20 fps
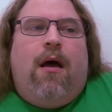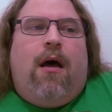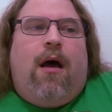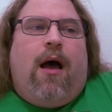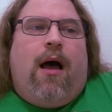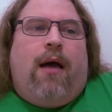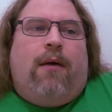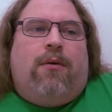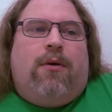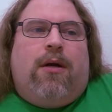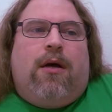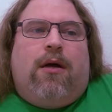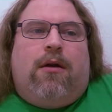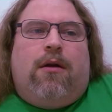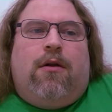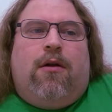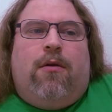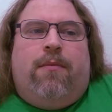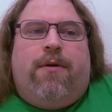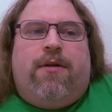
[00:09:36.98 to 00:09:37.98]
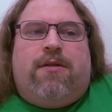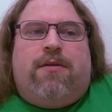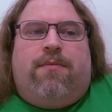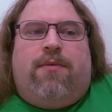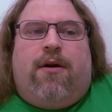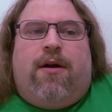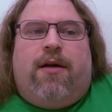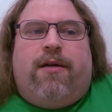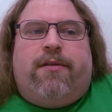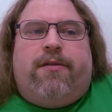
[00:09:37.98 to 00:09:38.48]
I would not at all be
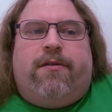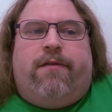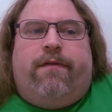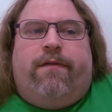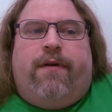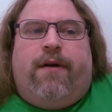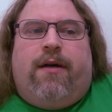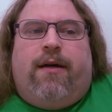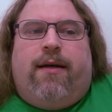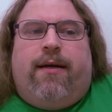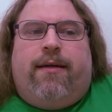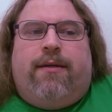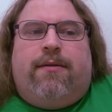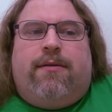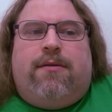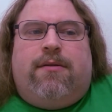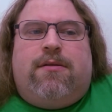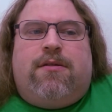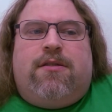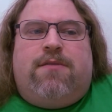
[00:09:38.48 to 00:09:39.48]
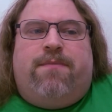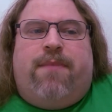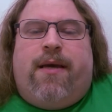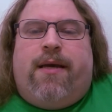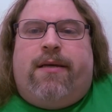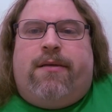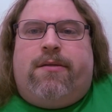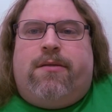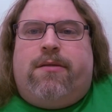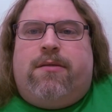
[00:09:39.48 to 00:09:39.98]
surprised to find
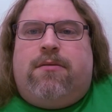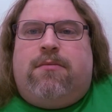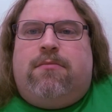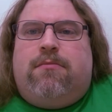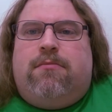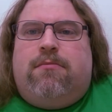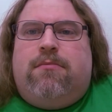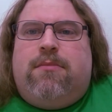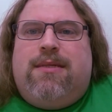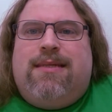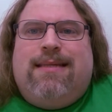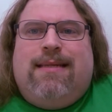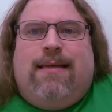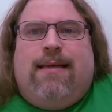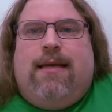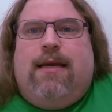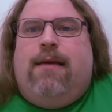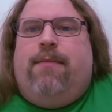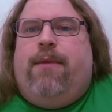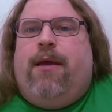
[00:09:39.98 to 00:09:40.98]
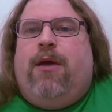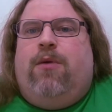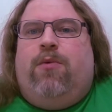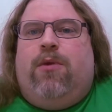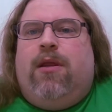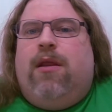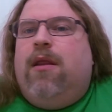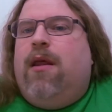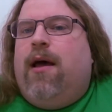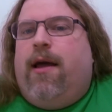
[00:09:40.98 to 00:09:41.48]
space teeming
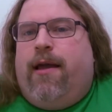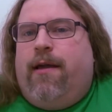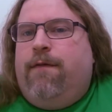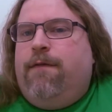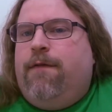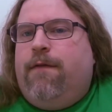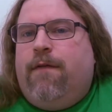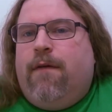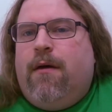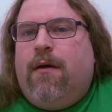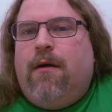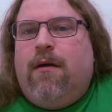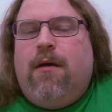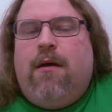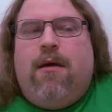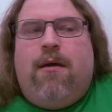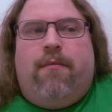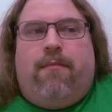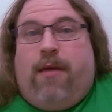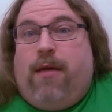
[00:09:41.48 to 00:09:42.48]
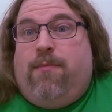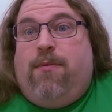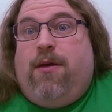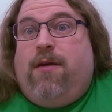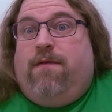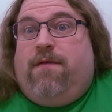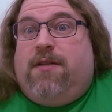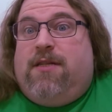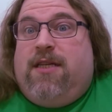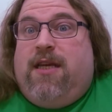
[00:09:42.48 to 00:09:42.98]
with life, maybe
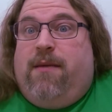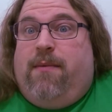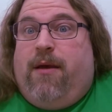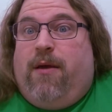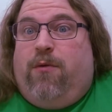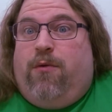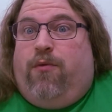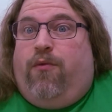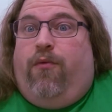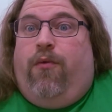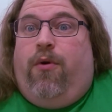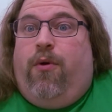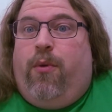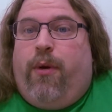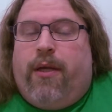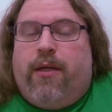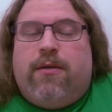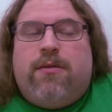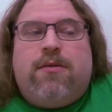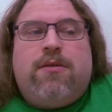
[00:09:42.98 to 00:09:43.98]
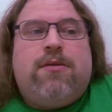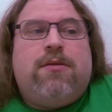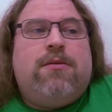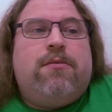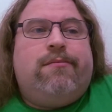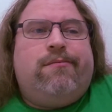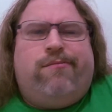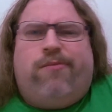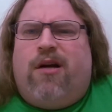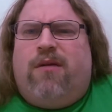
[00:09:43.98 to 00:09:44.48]
even teeming with
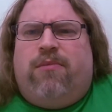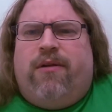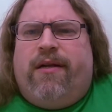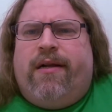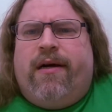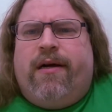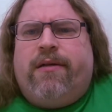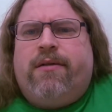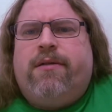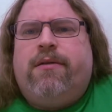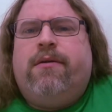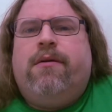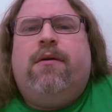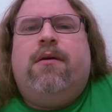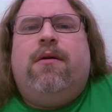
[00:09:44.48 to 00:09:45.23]
ruins, probably not.